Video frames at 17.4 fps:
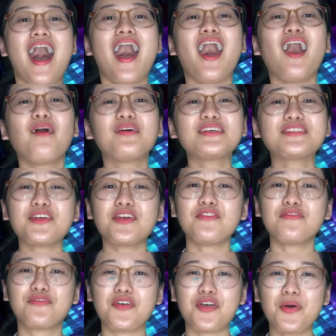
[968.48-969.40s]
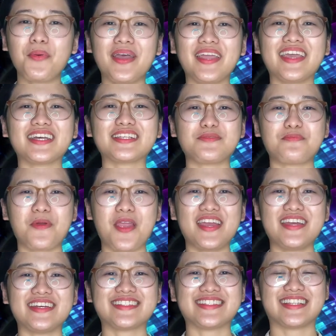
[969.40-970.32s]
How was your viewing
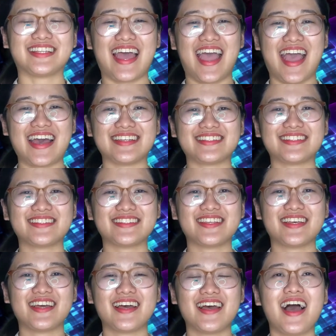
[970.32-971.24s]
experience, class?